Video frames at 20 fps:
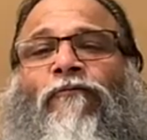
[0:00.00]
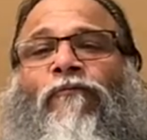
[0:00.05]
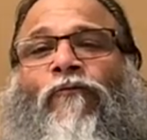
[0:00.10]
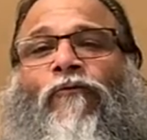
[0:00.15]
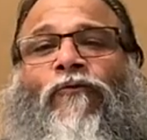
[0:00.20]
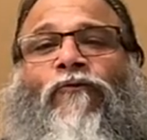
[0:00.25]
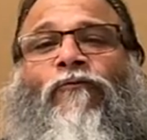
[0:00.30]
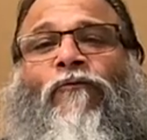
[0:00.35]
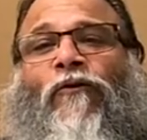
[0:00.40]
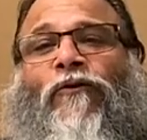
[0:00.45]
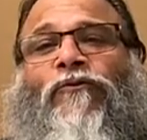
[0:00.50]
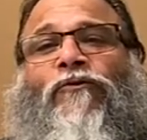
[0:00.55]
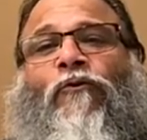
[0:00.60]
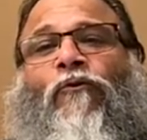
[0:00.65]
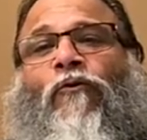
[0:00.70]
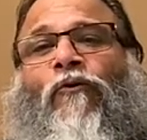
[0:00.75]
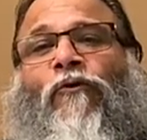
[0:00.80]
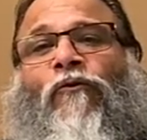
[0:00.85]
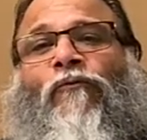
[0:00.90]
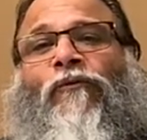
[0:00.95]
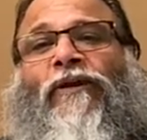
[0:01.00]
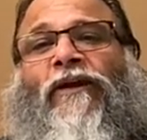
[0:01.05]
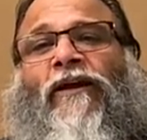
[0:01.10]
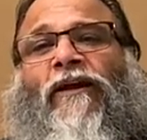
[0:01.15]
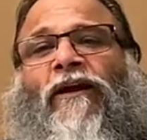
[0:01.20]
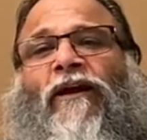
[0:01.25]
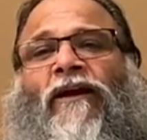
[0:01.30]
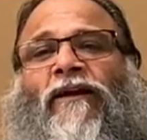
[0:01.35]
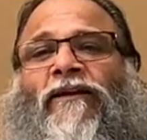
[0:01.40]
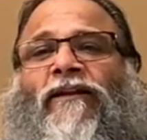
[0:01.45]
food for the whole
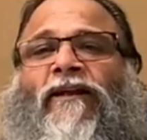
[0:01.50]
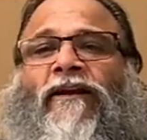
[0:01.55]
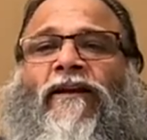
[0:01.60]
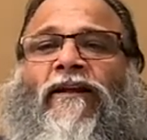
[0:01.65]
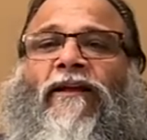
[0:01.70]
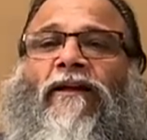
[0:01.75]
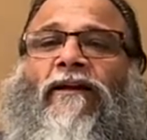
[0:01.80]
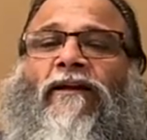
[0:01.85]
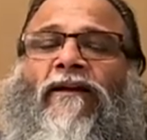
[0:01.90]
week and then